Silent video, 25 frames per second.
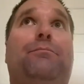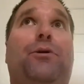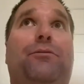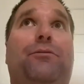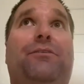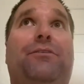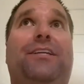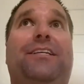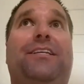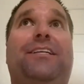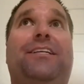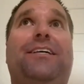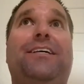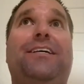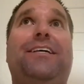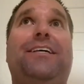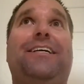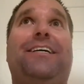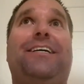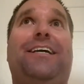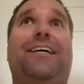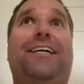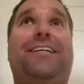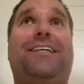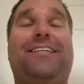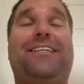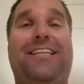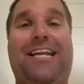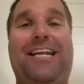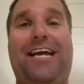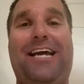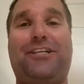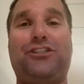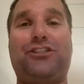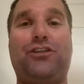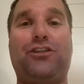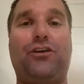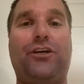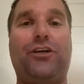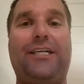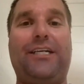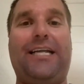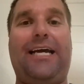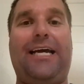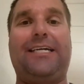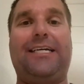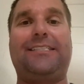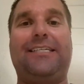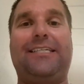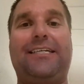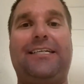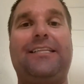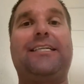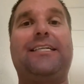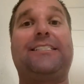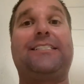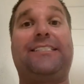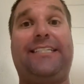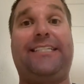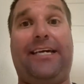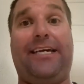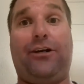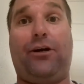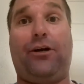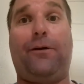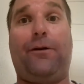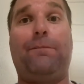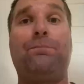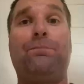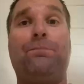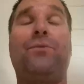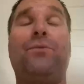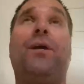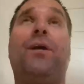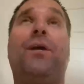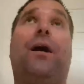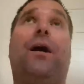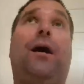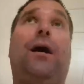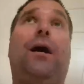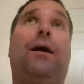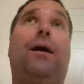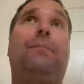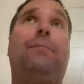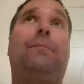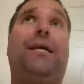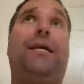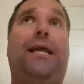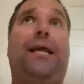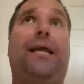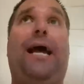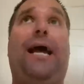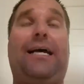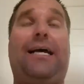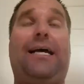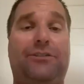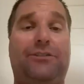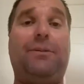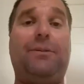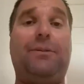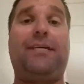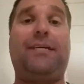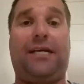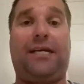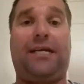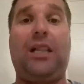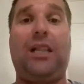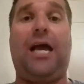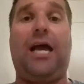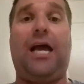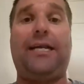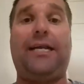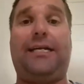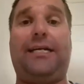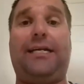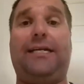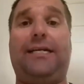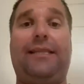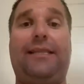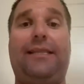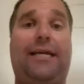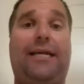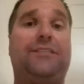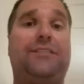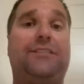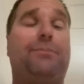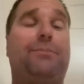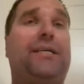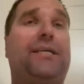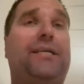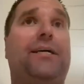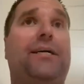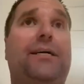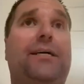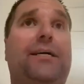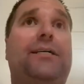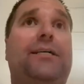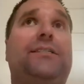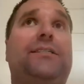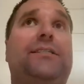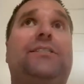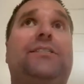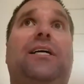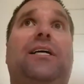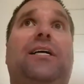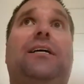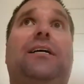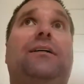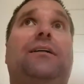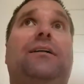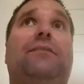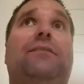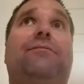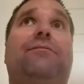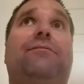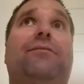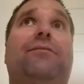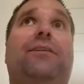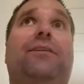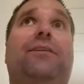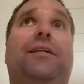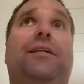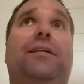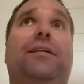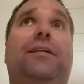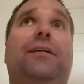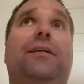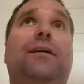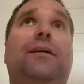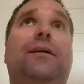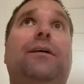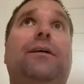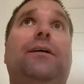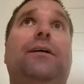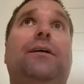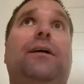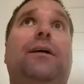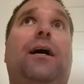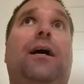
moving into the next 30 days into this dinner, it has been declining, and that's because of the